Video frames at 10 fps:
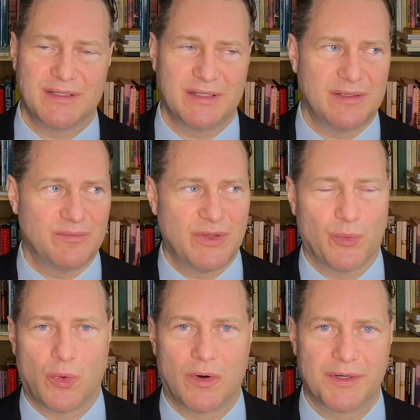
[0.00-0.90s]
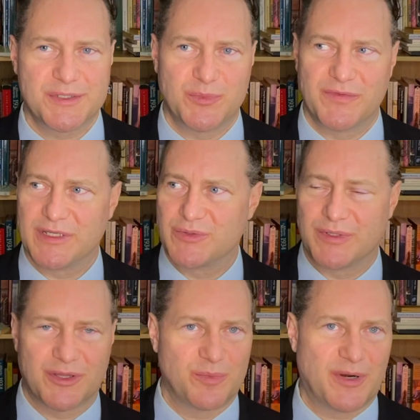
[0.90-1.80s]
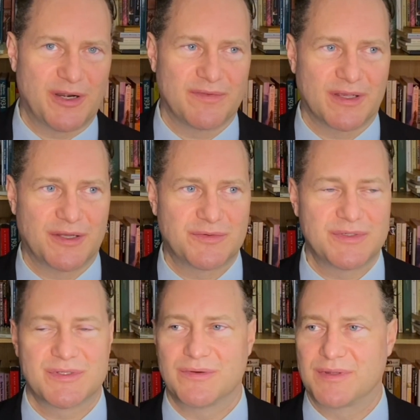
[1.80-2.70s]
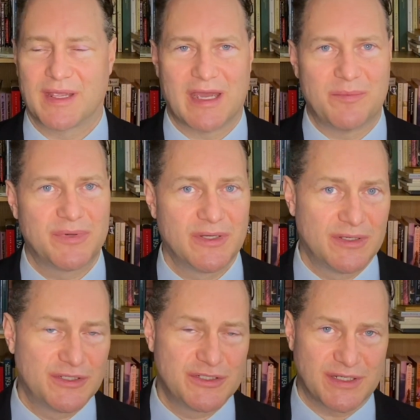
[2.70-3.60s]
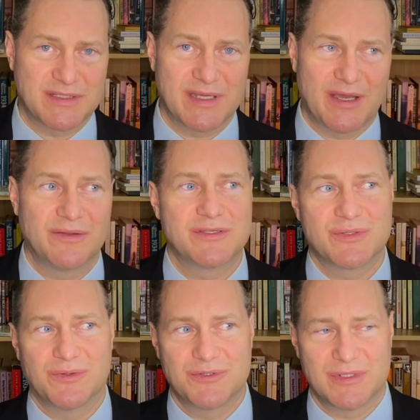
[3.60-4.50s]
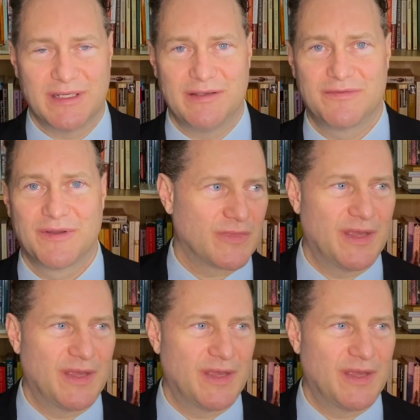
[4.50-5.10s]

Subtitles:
The war is moving to another part of the country, so the camp shuts down, the soldiers leave,